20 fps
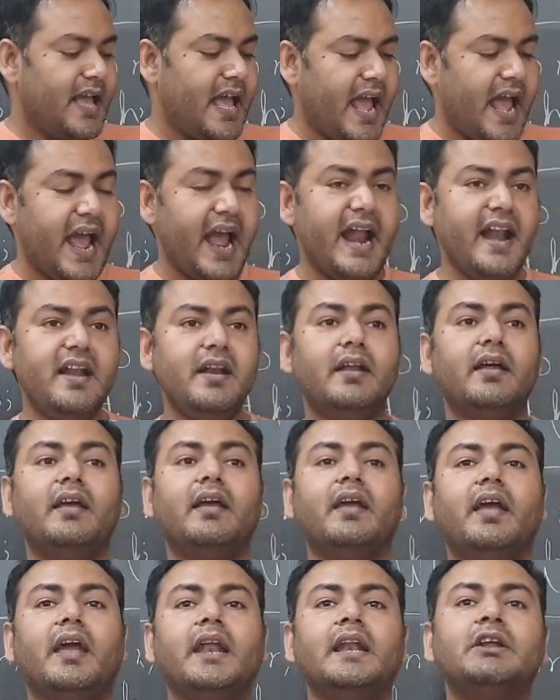And
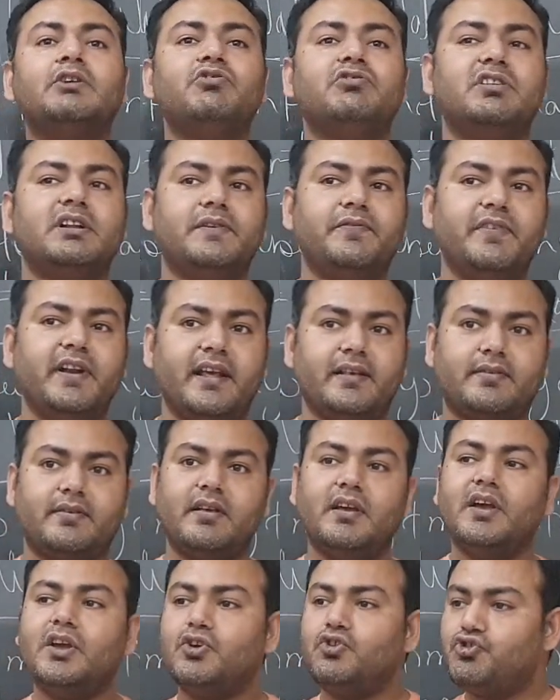inquisitiveness,
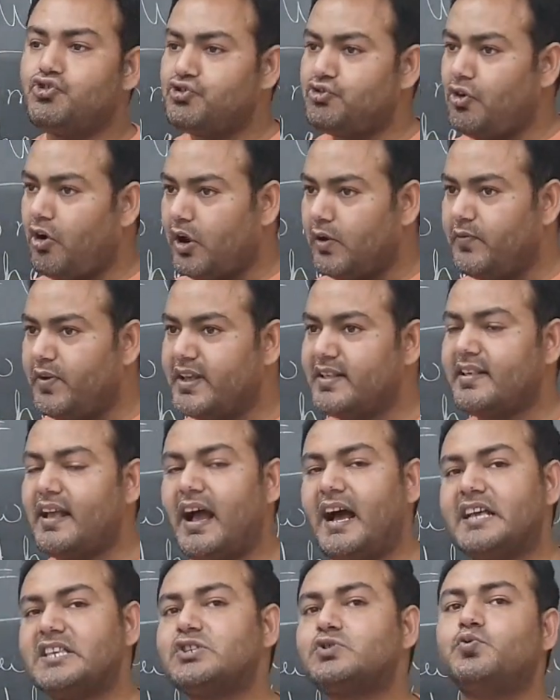you should always
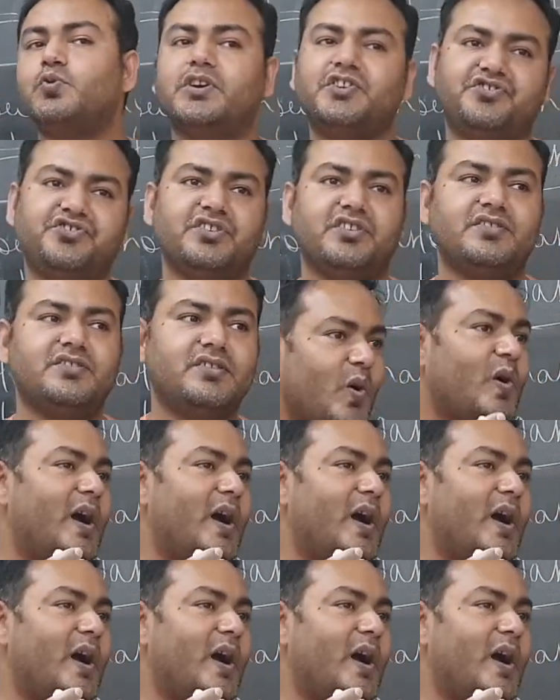ask questions.